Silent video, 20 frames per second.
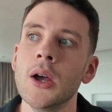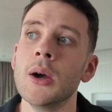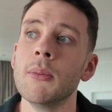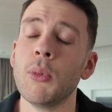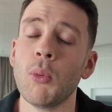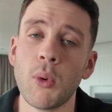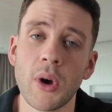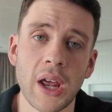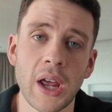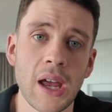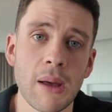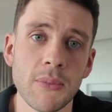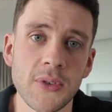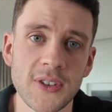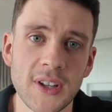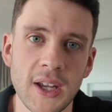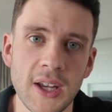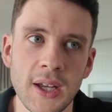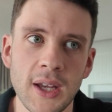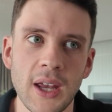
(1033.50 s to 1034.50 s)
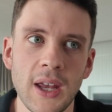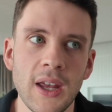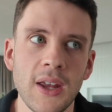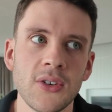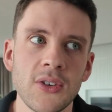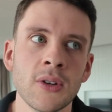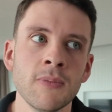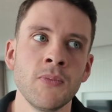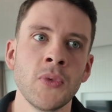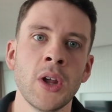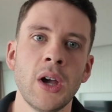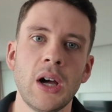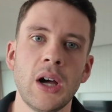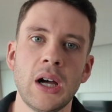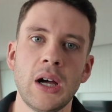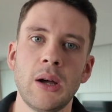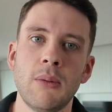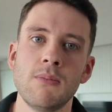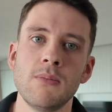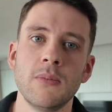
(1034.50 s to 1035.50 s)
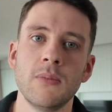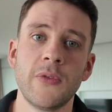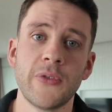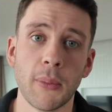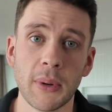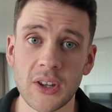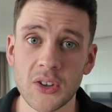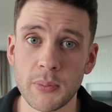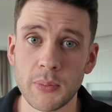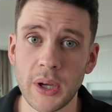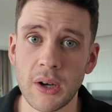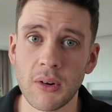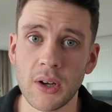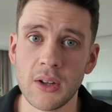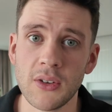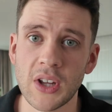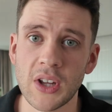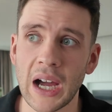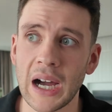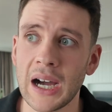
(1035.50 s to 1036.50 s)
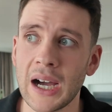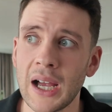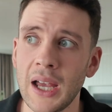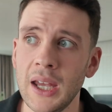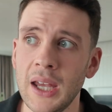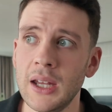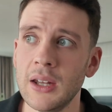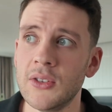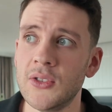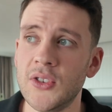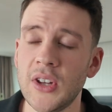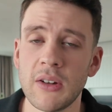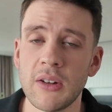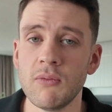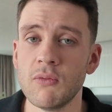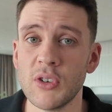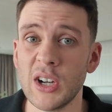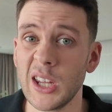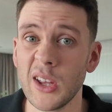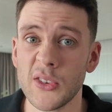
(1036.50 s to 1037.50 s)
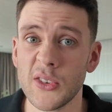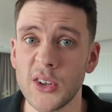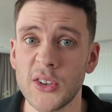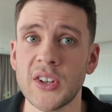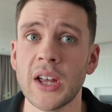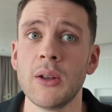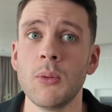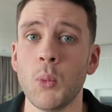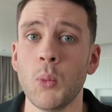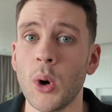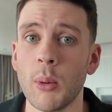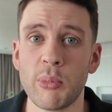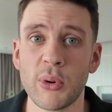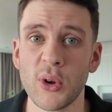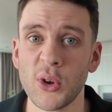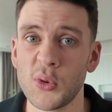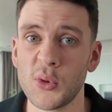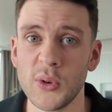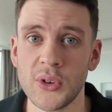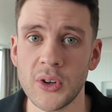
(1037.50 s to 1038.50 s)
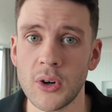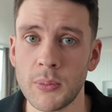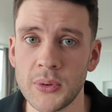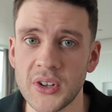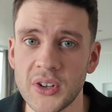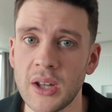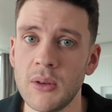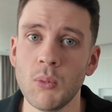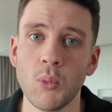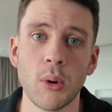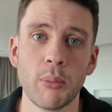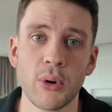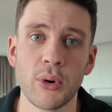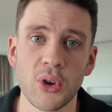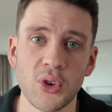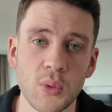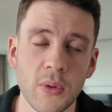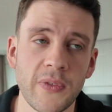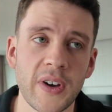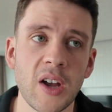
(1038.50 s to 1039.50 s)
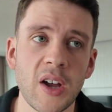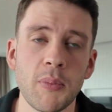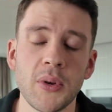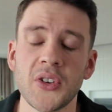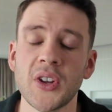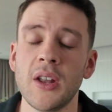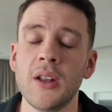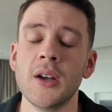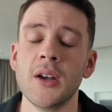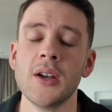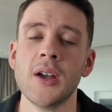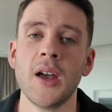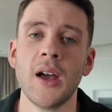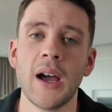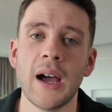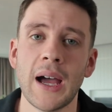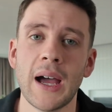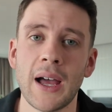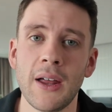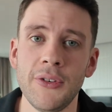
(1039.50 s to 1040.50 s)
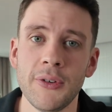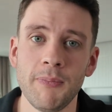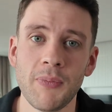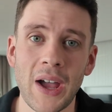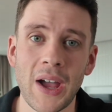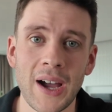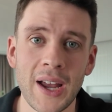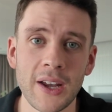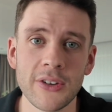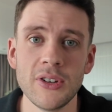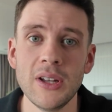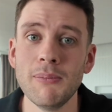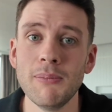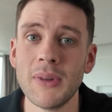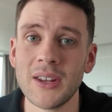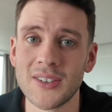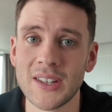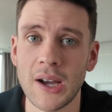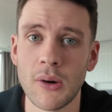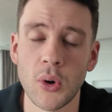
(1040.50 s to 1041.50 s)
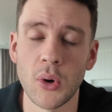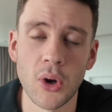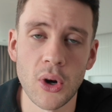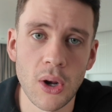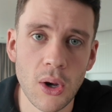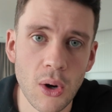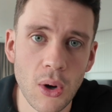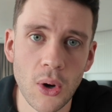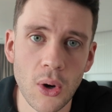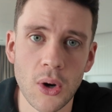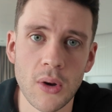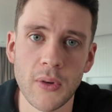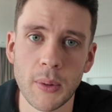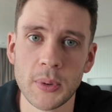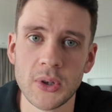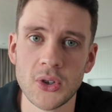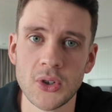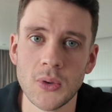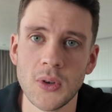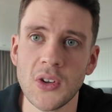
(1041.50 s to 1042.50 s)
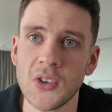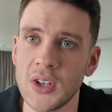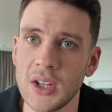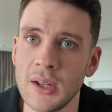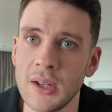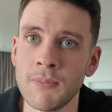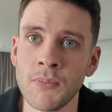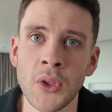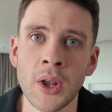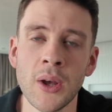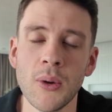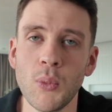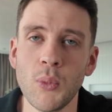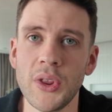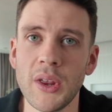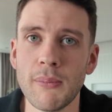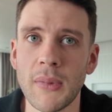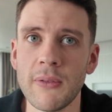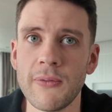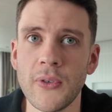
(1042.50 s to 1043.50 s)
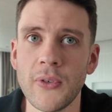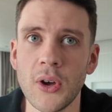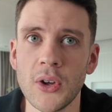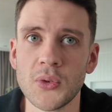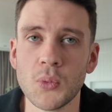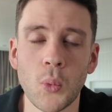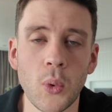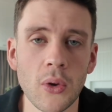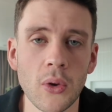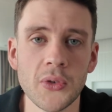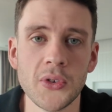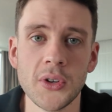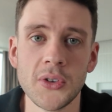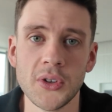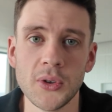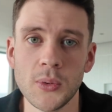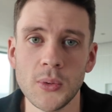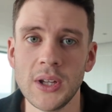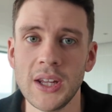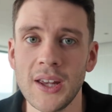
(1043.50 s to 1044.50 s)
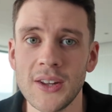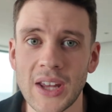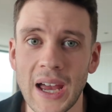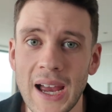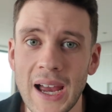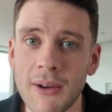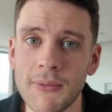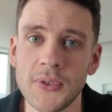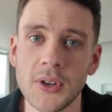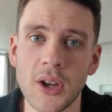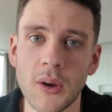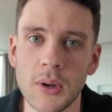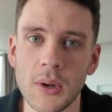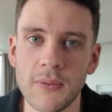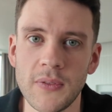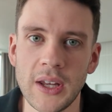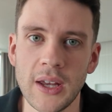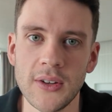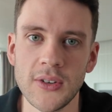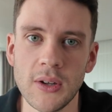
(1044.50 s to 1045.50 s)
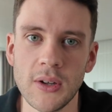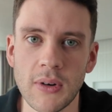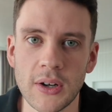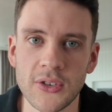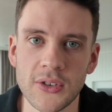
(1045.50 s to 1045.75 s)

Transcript: But what I am saying is, from experience, I didn't really understand what products were 0%, what products were 5%. And I actually missed out on a lot of opportunity within my first 1 to 2 years after going VAT